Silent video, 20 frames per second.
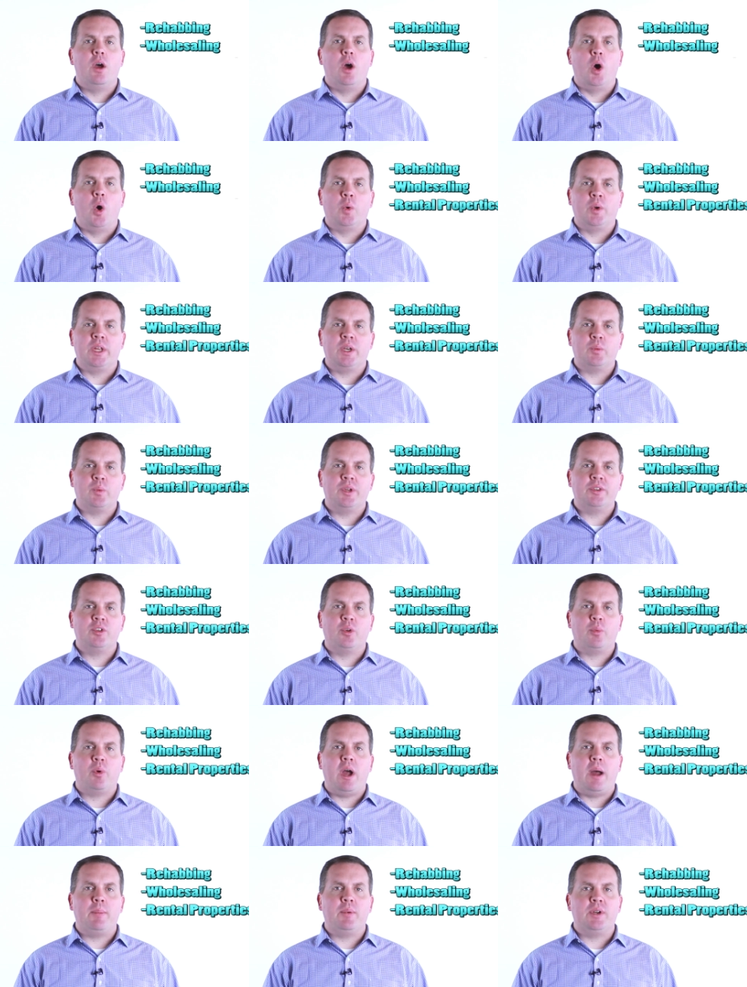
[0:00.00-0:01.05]
owning rental
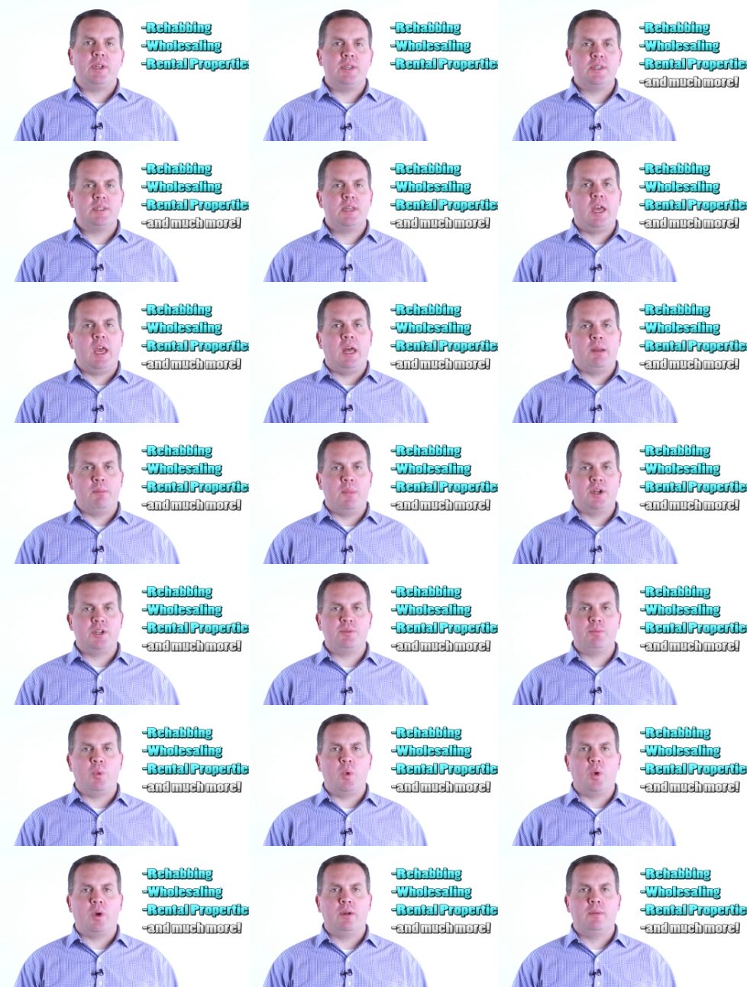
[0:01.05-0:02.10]
properties, and much
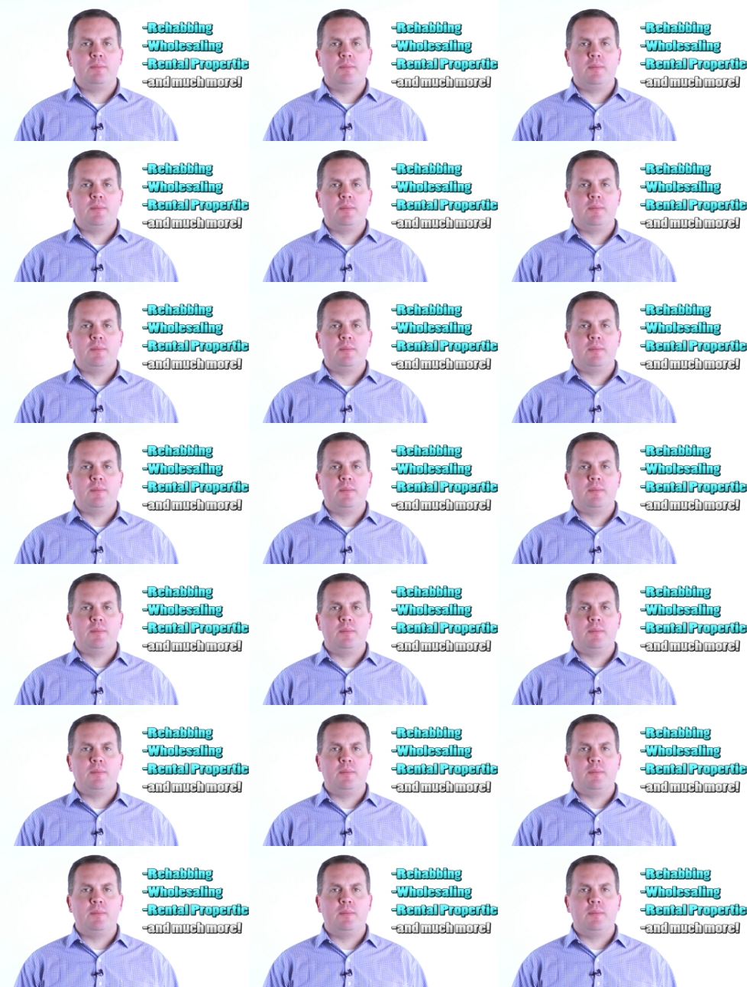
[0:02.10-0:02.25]
more.